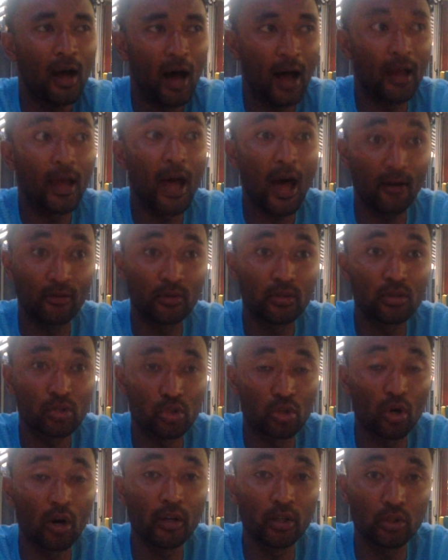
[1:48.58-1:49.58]
I have,
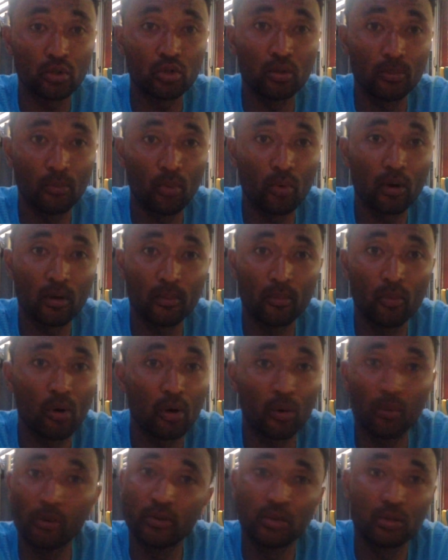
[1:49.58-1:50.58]
starting to more and
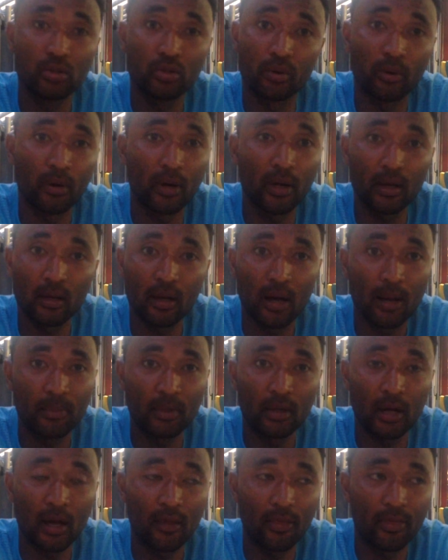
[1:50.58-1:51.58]
more, which is great. I
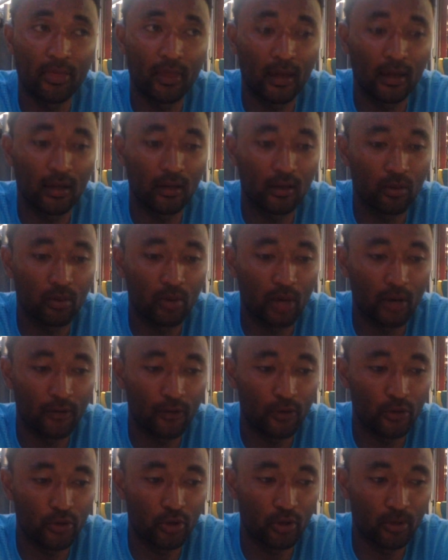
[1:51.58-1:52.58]
mean, I think when I
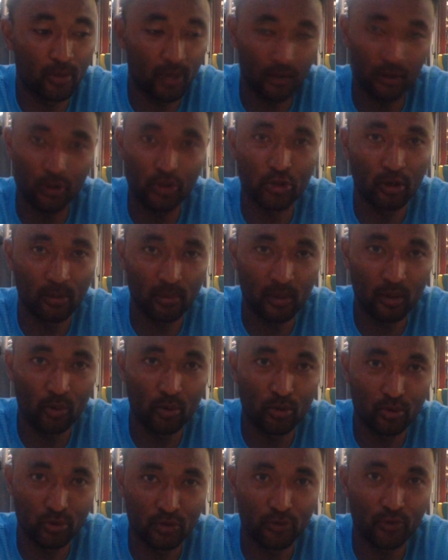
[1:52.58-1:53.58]
first heard about the tournament,
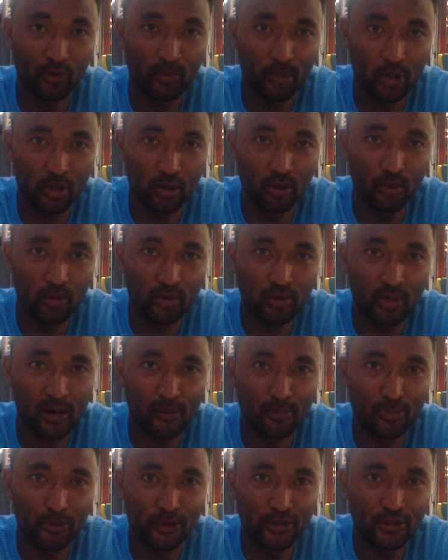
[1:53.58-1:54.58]
which was from you, which I
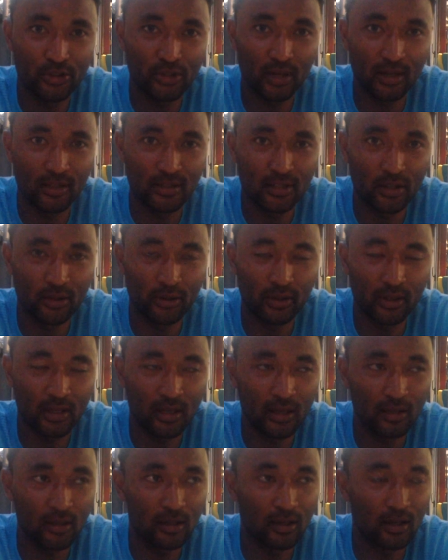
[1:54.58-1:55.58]
appreciate
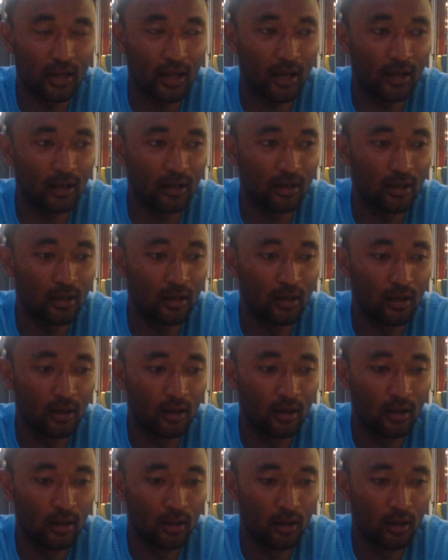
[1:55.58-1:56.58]
dearly, and
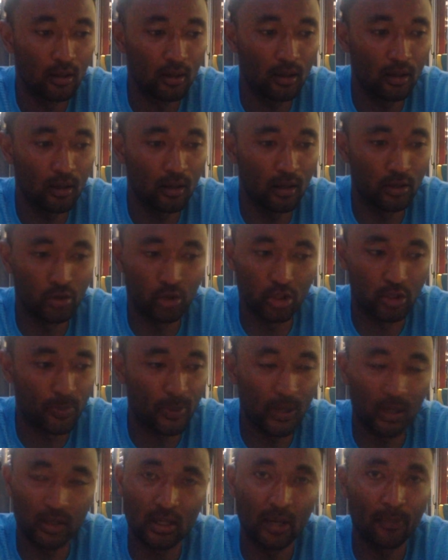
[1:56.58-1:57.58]
it's just
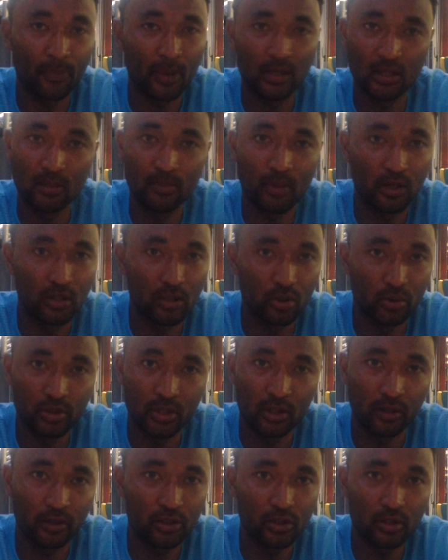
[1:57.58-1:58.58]
picked up. I did my due
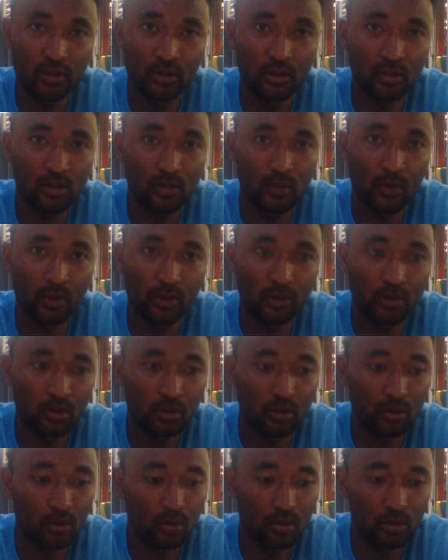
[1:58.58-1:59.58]
diligence. I spoke
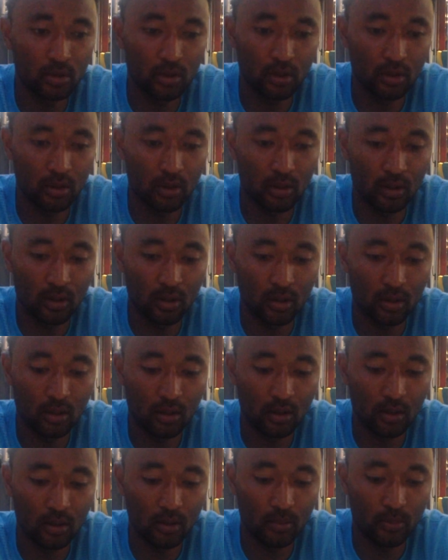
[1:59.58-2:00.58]
to the
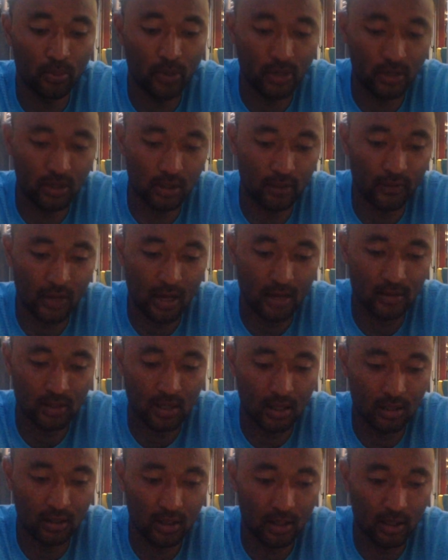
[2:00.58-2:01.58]
president of
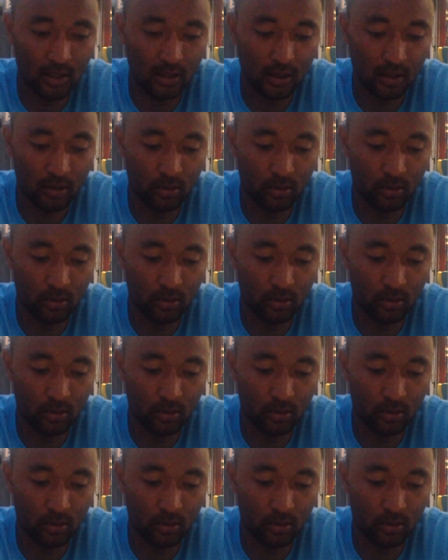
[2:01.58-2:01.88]
Cascadia.